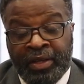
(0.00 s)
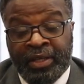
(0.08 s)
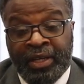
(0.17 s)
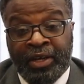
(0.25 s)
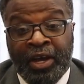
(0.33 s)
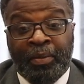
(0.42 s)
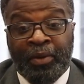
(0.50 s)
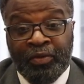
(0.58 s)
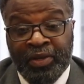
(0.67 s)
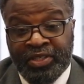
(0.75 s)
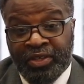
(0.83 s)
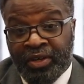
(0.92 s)
A couple of
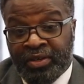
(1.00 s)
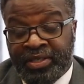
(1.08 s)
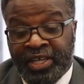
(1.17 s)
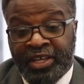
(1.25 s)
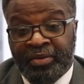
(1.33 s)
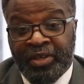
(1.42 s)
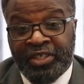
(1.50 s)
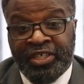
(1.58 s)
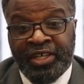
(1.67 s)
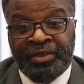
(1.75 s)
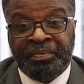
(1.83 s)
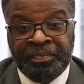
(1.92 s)
weeks ago, the City
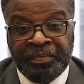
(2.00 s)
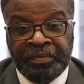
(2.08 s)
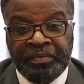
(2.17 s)
Commission